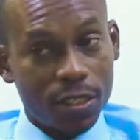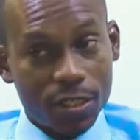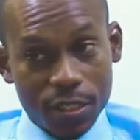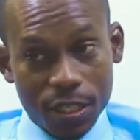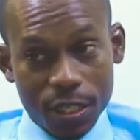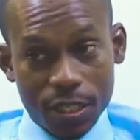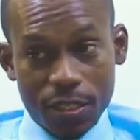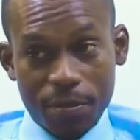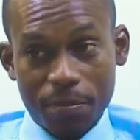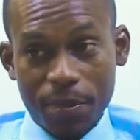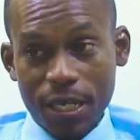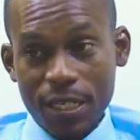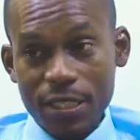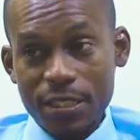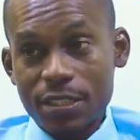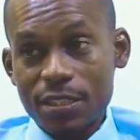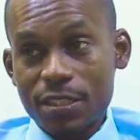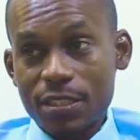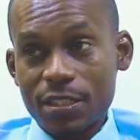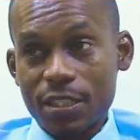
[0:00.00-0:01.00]
Yeah, the
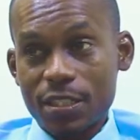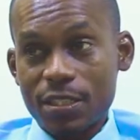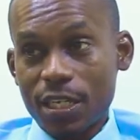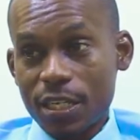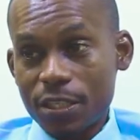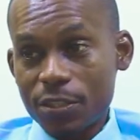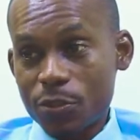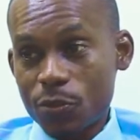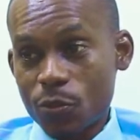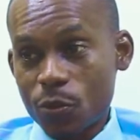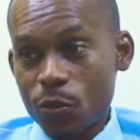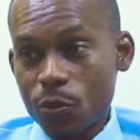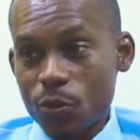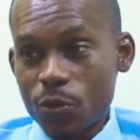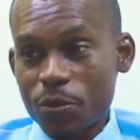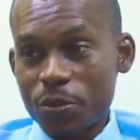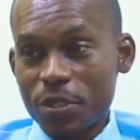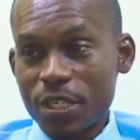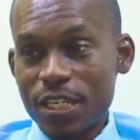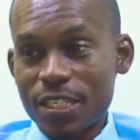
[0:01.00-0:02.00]
marketing agents are into
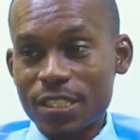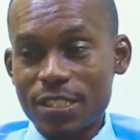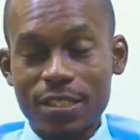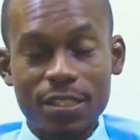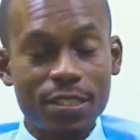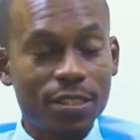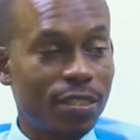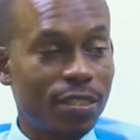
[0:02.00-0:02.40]
real estate.